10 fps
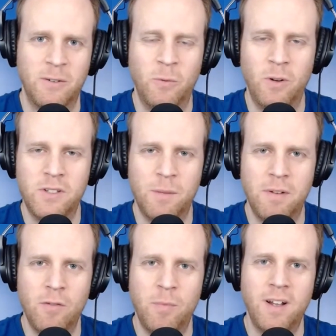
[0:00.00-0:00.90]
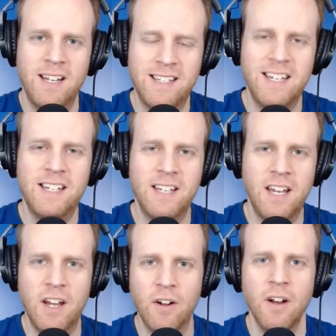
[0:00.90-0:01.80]
What's up, everybody? Deeksy
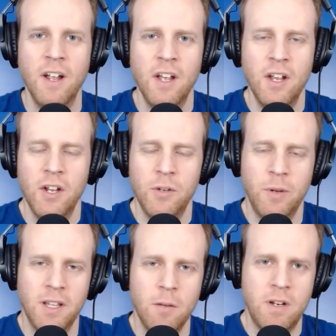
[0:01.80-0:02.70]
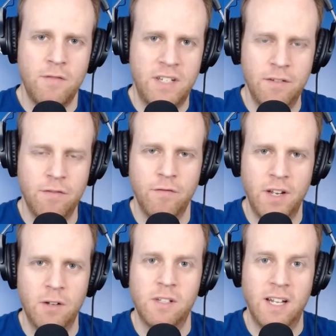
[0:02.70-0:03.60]
here, doing a little bit of a different
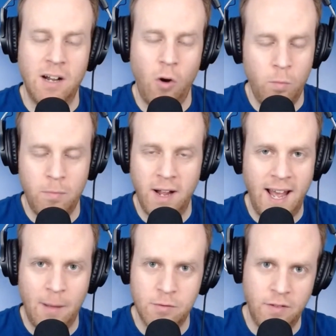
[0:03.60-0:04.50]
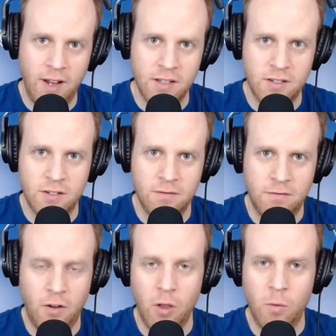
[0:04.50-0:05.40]
video today, and I hope my Habs fans,
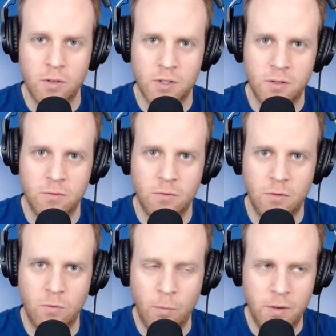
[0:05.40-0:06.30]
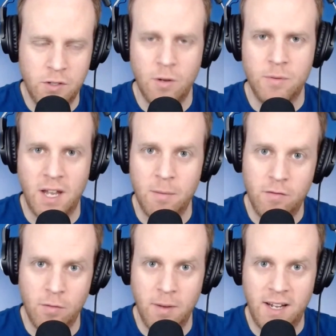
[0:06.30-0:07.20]
followers won't be too upset at me
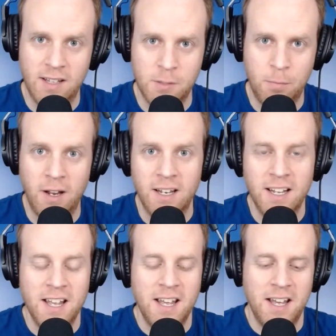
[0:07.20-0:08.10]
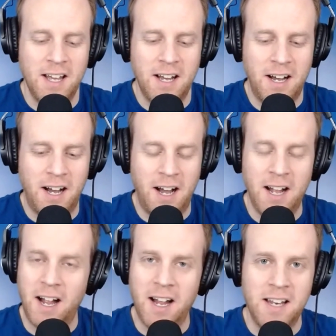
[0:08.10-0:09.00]
for making this, but
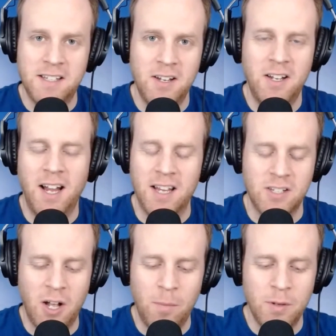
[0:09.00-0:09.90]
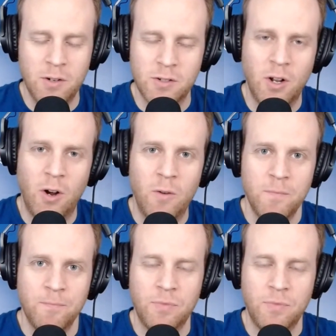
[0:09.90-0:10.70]
I got to tell you guys, a couple of years ago